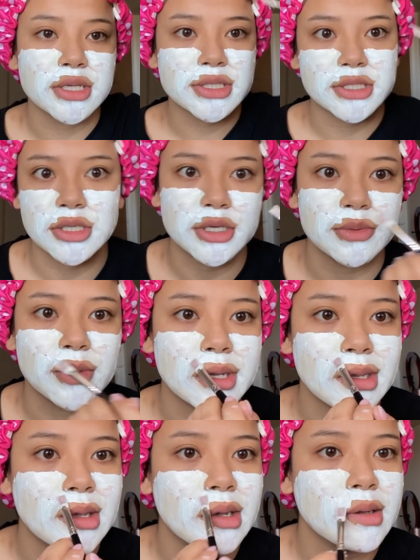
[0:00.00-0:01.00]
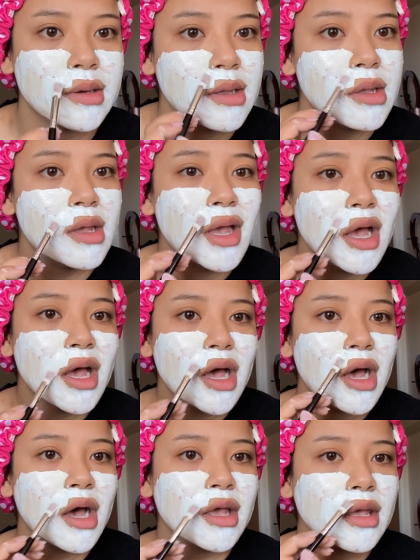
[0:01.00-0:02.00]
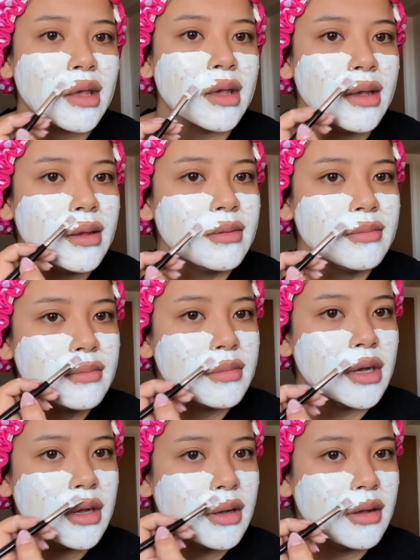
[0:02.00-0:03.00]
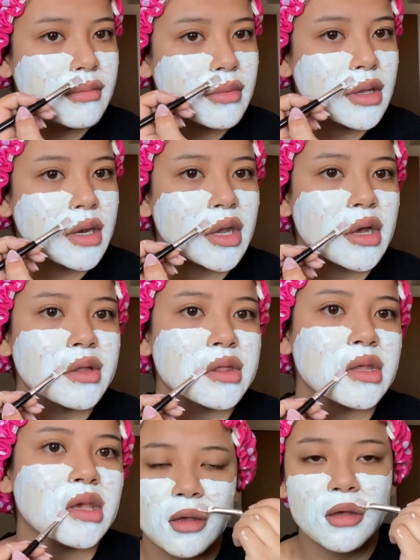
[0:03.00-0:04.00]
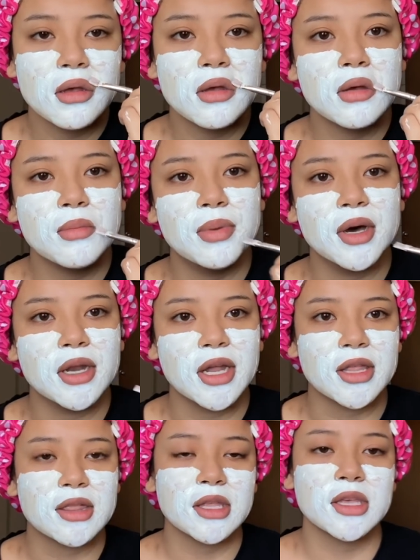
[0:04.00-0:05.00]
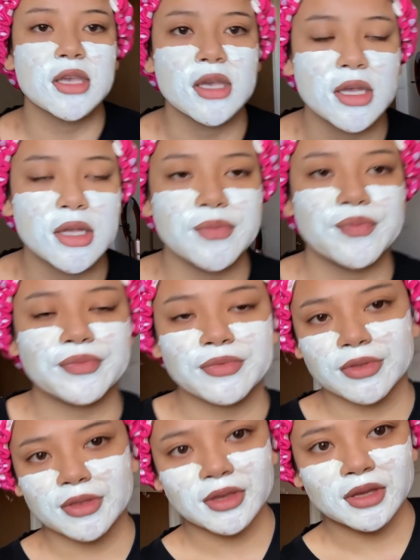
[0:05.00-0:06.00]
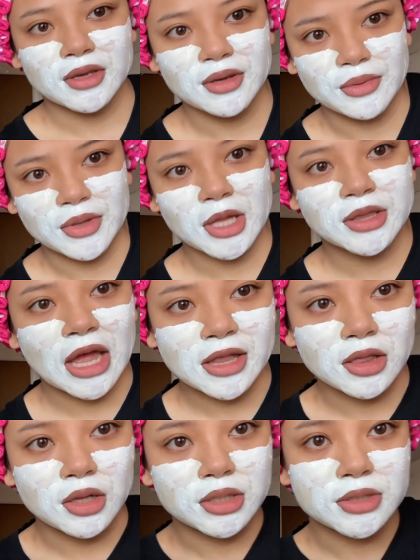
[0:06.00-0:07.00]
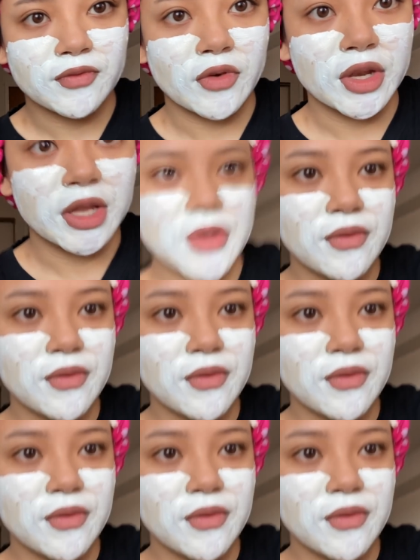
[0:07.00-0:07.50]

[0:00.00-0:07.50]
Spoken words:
start working out. I am eating healthy, but I think that looks funny.